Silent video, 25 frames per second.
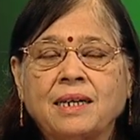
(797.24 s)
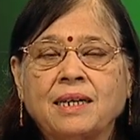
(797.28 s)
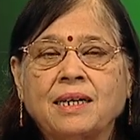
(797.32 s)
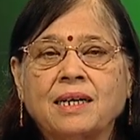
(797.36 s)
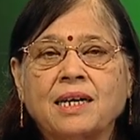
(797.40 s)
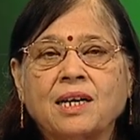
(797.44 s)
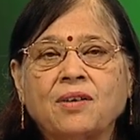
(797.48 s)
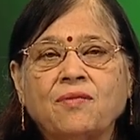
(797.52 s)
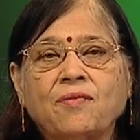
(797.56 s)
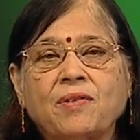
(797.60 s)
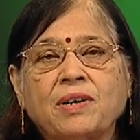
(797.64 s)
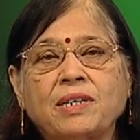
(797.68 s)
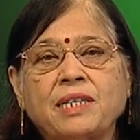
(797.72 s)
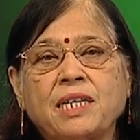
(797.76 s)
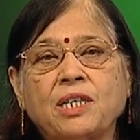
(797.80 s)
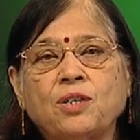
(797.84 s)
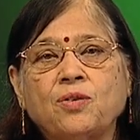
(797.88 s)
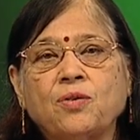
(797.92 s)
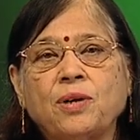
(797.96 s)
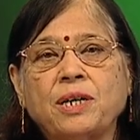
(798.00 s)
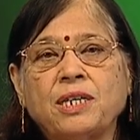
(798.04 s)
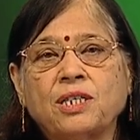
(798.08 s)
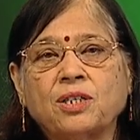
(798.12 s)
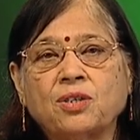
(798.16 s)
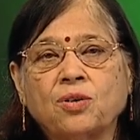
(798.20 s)
converted
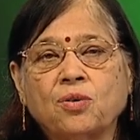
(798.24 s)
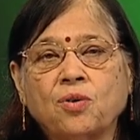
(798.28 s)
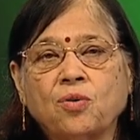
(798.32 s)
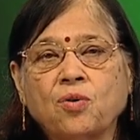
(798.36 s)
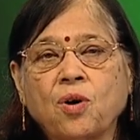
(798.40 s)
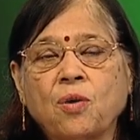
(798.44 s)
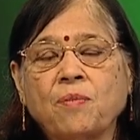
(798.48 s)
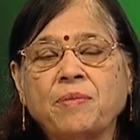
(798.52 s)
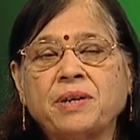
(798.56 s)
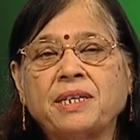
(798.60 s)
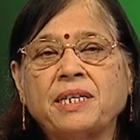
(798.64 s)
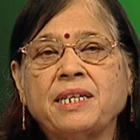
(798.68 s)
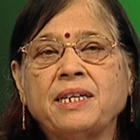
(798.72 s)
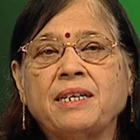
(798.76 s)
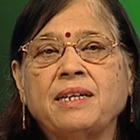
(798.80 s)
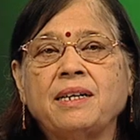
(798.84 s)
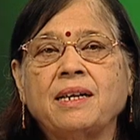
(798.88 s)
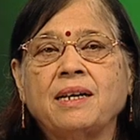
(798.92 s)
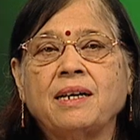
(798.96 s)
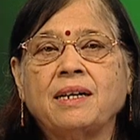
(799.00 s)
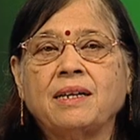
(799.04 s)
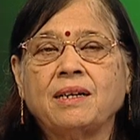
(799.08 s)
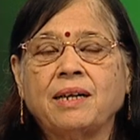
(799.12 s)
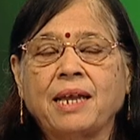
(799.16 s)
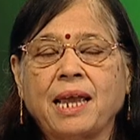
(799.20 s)
to its raw
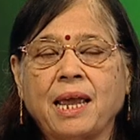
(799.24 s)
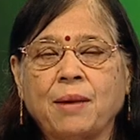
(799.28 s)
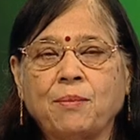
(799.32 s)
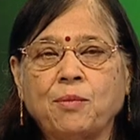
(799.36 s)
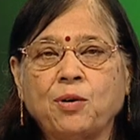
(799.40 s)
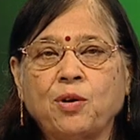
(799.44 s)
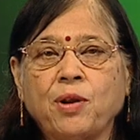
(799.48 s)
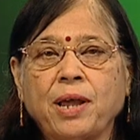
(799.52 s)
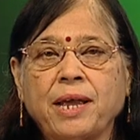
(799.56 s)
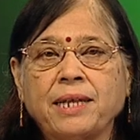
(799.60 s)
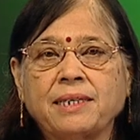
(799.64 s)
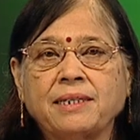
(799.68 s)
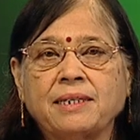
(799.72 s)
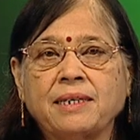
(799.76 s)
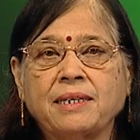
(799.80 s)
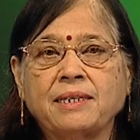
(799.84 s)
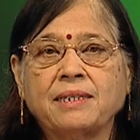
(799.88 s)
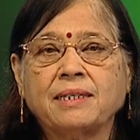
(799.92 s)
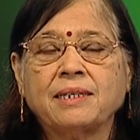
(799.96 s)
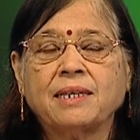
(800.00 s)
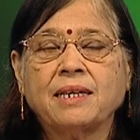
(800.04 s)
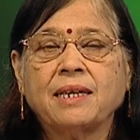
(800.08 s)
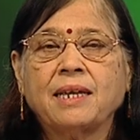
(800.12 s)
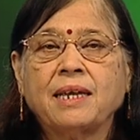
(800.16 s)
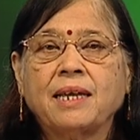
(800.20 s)
material amino
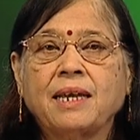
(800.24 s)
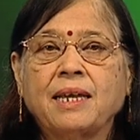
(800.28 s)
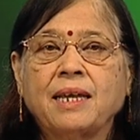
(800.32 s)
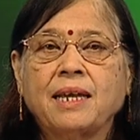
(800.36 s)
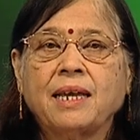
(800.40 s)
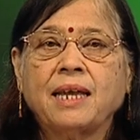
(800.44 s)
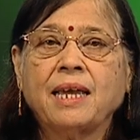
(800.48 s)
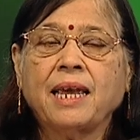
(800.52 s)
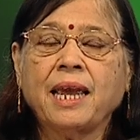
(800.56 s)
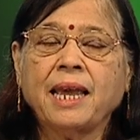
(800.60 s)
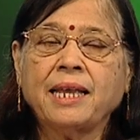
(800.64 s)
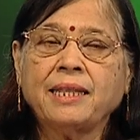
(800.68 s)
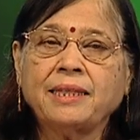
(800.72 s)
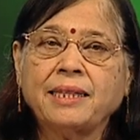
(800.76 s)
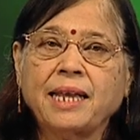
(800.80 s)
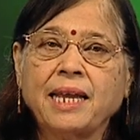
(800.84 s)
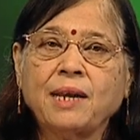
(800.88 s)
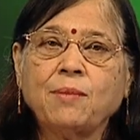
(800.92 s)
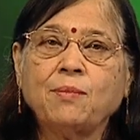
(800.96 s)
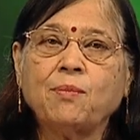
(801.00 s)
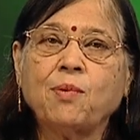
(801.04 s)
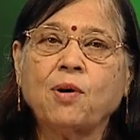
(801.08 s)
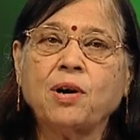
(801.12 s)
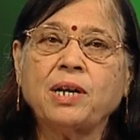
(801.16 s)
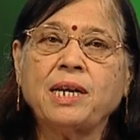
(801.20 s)
acids and
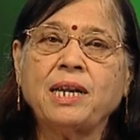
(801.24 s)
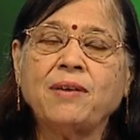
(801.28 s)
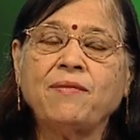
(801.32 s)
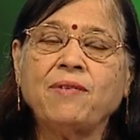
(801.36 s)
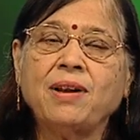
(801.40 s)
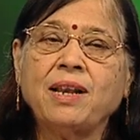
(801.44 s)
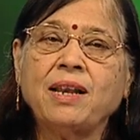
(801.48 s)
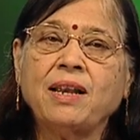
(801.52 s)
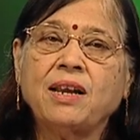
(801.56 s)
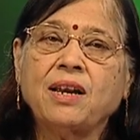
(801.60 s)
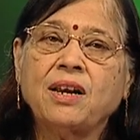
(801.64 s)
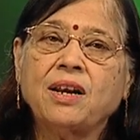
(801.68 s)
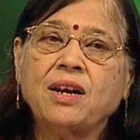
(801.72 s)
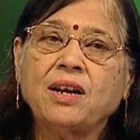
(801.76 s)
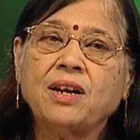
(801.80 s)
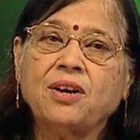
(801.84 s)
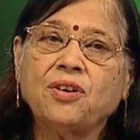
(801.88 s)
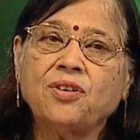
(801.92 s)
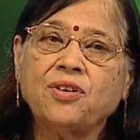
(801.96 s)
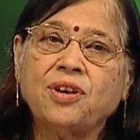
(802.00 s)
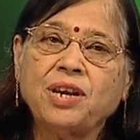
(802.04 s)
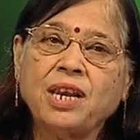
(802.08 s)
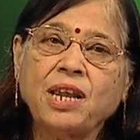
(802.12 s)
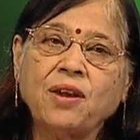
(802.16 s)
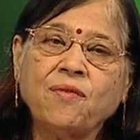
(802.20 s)
then body will
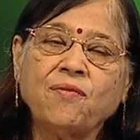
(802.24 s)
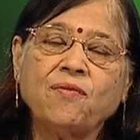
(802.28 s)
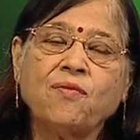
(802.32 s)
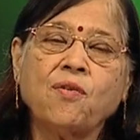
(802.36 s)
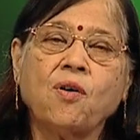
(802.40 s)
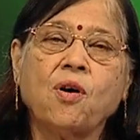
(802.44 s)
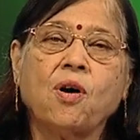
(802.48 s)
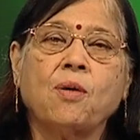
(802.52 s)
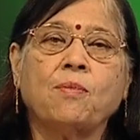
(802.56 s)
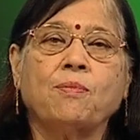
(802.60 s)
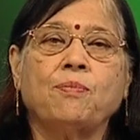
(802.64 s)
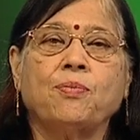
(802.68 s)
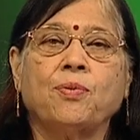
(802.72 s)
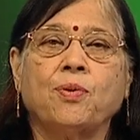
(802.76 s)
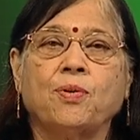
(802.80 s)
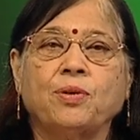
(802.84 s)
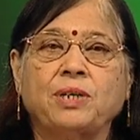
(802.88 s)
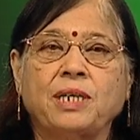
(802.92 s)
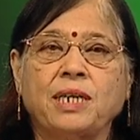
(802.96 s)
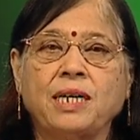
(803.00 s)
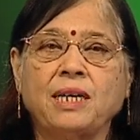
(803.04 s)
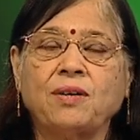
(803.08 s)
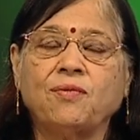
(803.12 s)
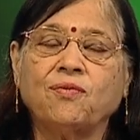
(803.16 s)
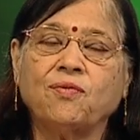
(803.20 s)
reform
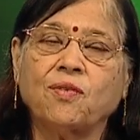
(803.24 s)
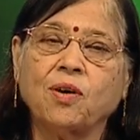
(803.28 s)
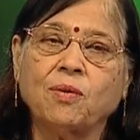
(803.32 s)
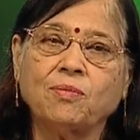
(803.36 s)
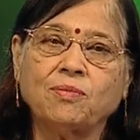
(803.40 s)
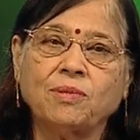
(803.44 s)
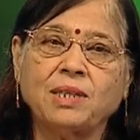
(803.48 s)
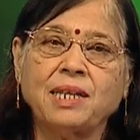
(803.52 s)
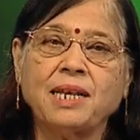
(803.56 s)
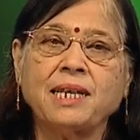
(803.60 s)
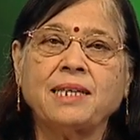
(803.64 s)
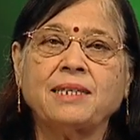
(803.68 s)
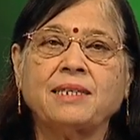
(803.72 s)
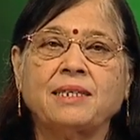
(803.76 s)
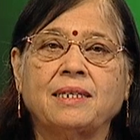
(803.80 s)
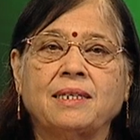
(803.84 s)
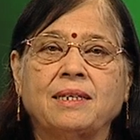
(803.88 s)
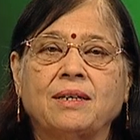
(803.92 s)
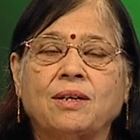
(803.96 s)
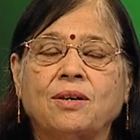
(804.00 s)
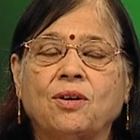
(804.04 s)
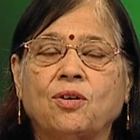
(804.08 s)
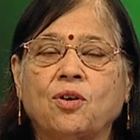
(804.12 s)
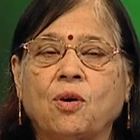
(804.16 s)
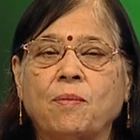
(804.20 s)
protein from these
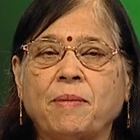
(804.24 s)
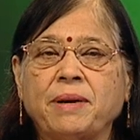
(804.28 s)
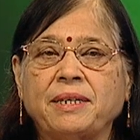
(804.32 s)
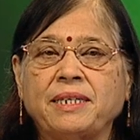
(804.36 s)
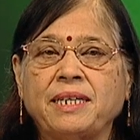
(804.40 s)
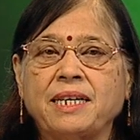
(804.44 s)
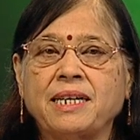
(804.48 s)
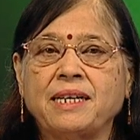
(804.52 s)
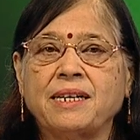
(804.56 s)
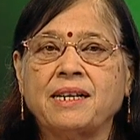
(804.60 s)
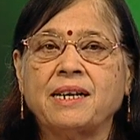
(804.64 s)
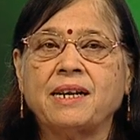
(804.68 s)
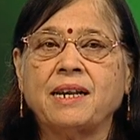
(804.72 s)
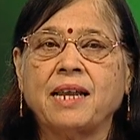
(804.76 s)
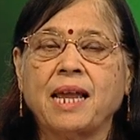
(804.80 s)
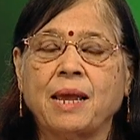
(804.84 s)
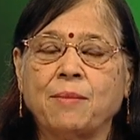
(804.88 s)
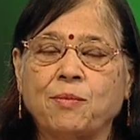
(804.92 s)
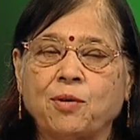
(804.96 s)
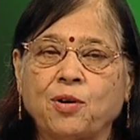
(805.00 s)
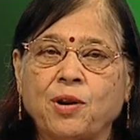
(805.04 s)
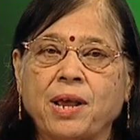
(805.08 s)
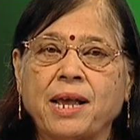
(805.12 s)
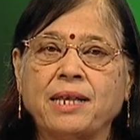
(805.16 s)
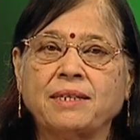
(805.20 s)
raw material
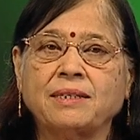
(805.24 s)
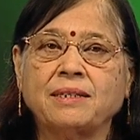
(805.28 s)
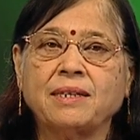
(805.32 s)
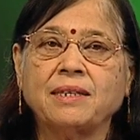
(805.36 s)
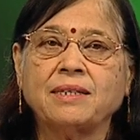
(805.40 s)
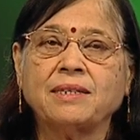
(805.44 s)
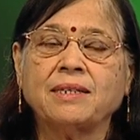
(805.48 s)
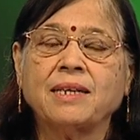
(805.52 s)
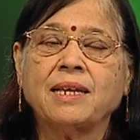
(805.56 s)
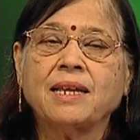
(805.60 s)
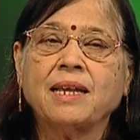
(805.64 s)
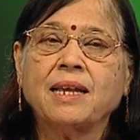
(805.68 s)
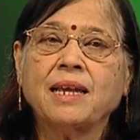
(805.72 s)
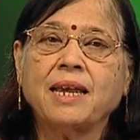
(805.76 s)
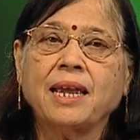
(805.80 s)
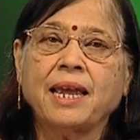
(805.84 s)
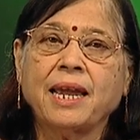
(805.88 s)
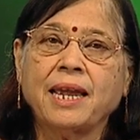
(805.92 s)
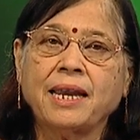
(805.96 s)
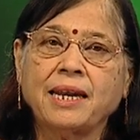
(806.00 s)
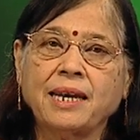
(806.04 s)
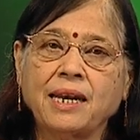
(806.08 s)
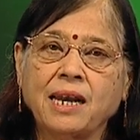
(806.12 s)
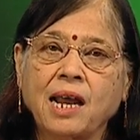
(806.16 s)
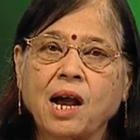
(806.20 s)
amino acids
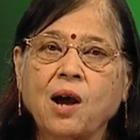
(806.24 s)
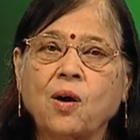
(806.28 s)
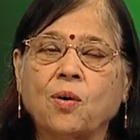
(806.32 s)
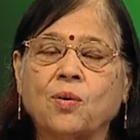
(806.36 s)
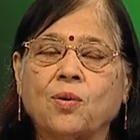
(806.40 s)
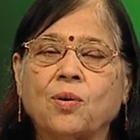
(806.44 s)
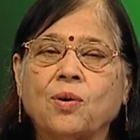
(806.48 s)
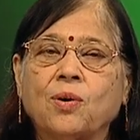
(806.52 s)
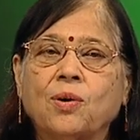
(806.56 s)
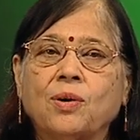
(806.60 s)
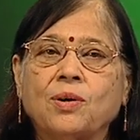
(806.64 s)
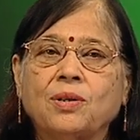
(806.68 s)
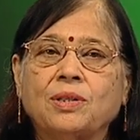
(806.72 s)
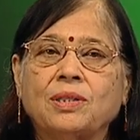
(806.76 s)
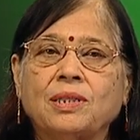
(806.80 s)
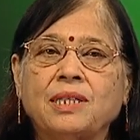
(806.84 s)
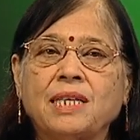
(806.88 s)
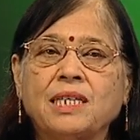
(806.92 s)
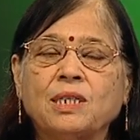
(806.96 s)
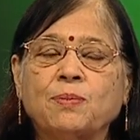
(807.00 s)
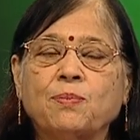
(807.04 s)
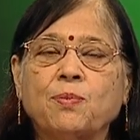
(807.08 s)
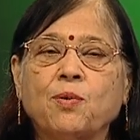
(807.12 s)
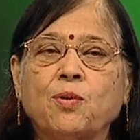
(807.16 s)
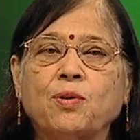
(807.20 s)
and now
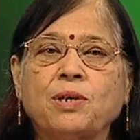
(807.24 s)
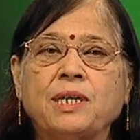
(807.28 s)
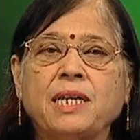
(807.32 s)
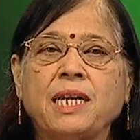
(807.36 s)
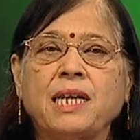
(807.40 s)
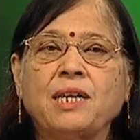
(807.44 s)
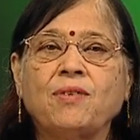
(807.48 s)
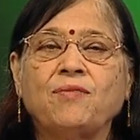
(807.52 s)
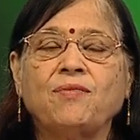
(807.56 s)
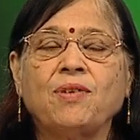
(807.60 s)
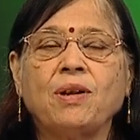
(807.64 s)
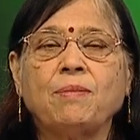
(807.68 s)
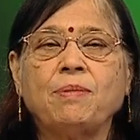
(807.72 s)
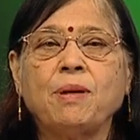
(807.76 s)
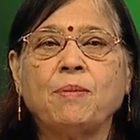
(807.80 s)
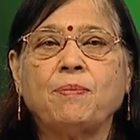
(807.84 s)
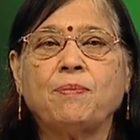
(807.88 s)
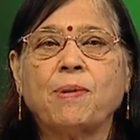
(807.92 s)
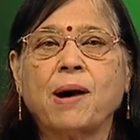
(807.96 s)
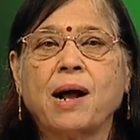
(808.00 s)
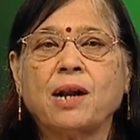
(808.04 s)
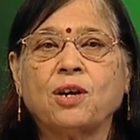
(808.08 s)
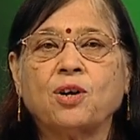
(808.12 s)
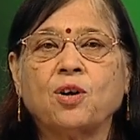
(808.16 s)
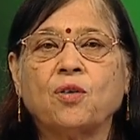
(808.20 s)
this protein will be
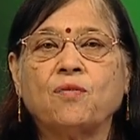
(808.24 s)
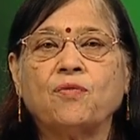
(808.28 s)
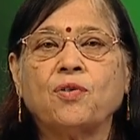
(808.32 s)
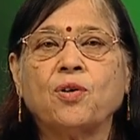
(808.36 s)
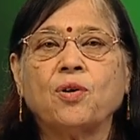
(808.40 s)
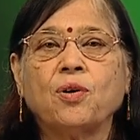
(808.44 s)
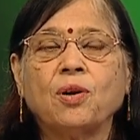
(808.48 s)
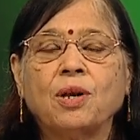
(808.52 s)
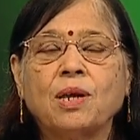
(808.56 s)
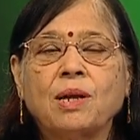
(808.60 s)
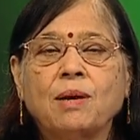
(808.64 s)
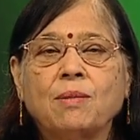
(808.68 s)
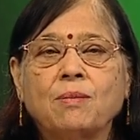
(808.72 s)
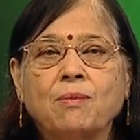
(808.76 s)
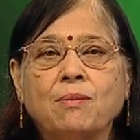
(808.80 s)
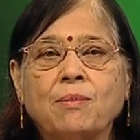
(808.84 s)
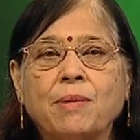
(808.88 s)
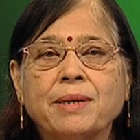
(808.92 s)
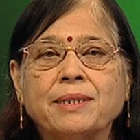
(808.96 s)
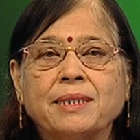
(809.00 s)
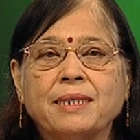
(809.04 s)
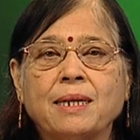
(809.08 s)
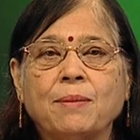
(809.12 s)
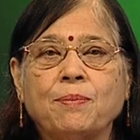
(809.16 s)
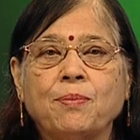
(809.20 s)
part of your
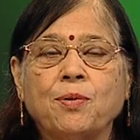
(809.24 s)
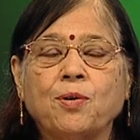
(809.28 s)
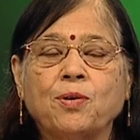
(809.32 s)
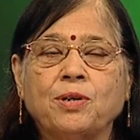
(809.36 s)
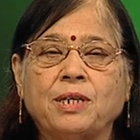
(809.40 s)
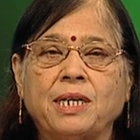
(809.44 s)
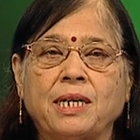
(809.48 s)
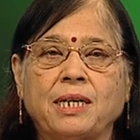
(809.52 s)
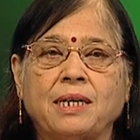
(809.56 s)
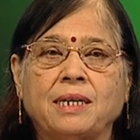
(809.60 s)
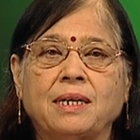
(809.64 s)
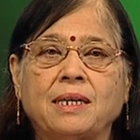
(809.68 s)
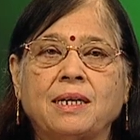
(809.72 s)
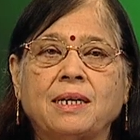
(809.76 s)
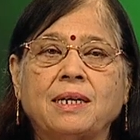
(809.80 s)
muscle protein.